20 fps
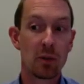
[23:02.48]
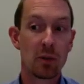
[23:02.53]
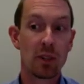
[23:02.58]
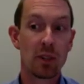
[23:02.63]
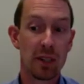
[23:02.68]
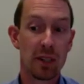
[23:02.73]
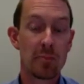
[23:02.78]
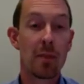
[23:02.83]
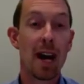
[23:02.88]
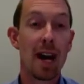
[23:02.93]

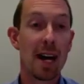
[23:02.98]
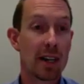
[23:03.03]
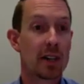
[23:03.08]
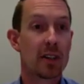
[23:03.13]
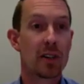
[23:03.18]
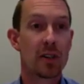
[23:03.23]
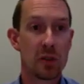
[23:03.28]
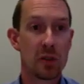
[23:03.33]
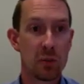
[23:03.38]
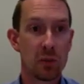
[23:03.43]
really
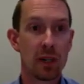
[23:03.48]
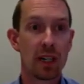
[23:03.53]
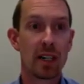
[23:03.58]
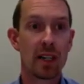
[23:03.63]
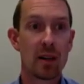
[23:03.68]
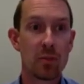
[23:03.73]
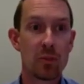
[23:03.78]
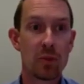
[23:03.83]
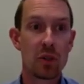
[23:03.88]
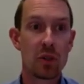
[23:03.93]
matters when it
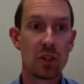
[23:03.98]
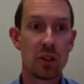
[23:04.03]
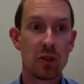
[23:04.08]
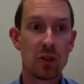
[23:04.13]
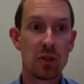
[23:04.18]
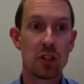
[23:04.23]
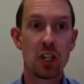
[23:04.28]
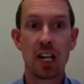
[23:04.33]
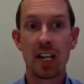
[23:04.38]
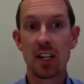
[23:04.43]
comes to
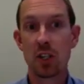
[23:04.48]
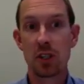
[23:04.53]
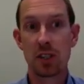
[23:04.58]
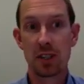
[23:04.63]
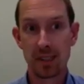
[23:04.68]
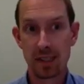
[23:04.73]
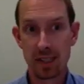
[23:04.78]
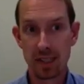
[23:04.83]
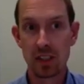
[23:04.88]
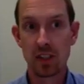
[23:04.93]
changes
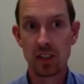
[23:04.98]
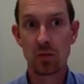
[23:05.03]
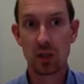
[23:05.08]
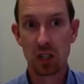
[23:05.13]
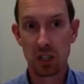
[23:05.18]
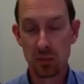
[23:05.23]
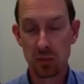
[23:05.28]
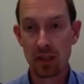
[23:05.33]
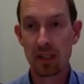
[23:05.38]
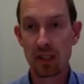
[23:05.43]
in sense of
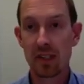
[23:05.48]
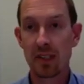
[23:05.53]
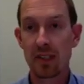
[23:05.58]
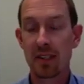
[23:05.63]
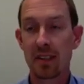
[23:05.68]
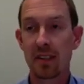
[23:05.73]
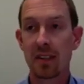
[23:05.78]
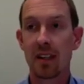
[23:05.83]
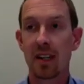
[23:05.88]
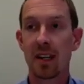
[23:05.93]

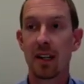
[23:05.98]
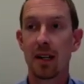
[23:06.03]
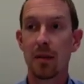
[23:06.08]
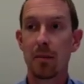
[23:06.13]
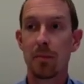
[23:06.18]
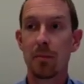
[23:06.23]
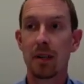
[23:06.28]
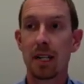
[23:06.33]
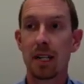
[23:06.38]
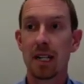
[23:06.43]
purpose.
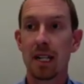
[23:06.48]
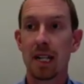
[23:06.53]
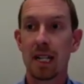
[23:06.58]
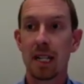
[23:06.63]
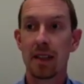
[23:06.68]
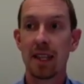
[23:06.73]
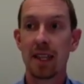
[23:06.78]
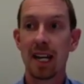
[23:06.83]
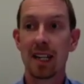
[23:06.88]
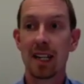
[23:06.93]

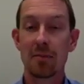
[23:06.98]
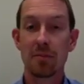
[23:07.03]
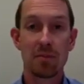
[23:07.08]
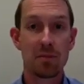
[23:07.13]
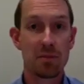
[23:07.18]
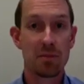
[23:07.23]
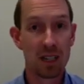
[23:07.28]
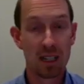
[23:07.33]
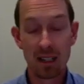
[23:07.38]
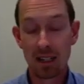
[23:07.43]
That
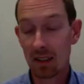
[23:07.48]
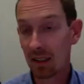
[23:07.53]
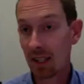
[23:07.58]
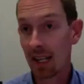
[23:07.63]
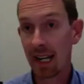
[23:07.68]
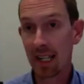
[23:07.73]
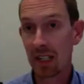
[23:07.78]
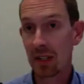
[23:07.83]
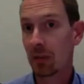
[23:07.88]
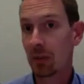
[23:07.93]

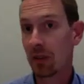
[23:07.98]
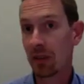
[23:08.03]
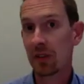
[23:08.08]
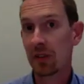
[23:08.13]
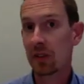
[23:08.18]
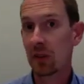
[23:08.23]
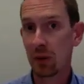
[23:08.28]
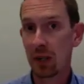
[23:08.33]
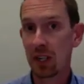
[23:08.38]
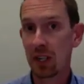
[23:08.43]
aligned with
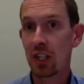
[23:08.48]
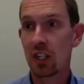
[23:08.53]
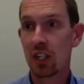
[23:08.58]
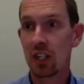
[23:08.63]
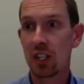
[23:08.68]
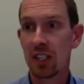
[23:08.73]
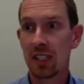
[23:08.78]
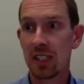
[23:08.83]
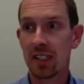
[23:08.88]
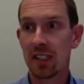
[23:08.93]
this
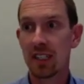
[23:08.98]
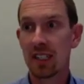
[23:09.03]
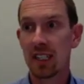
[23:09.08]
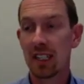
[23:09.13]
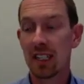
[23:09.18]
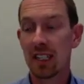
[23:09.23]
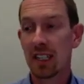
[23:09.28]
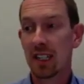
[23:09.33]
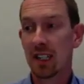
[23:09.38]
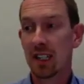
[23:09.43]
question,
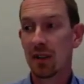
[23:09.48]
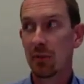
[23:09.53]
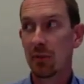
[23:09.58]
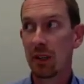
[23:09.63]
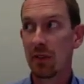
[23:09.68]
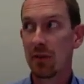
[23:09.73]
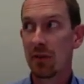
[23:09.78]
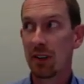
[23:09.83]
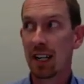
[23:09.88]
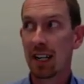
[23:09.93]

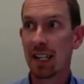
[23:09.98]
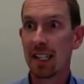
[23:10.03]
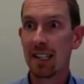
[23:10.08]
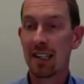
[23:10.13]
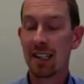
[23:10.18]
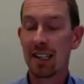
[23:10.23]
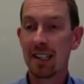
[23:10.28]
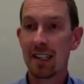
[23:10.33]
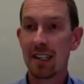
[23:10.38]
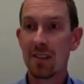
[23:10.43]
we find
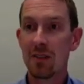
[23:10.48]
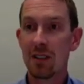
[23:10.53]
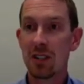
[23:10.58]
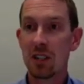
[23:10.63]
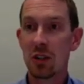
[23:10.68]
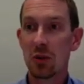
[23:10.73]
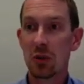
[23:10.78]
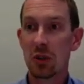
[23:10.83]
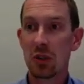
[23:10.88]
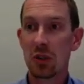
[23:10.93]

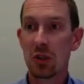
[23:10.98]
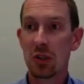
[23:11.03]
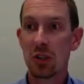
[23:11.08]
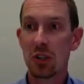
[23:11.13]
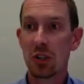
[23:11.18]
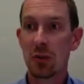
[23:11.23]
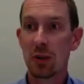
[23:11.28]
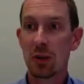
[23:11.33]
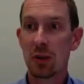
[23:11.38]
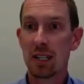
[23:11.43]
individuals
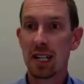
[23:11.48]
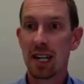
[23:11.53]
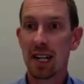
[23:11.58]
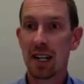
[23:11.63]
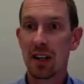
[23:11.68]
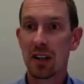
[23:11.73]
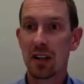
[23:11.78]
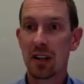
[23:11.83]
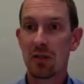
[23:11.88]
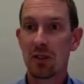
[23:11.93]
who
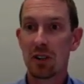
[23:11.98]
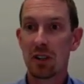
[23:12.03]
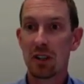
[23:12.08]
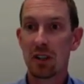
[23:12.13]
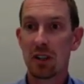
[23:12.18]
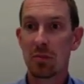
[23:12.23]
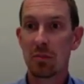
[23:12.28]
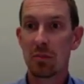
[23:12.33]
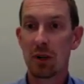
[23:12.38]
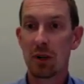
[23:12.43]
retire
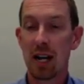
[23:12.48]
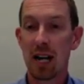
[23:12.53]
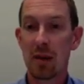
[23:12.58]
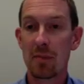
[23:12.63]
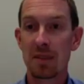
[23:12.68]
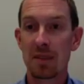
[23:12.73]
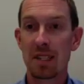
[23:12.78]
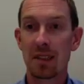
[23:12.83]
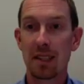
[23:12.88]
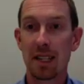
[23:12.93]
for
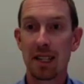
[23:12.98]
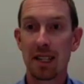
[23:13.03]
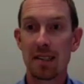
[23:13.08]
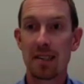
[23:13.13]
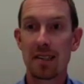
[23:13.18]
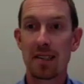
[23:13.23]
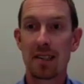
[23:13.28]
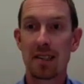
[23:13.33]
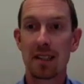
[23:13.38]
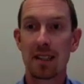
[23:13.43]
perhaps
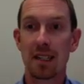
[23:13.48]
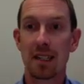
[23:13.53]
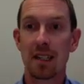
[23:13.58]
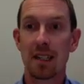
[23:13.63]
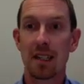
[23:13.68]
less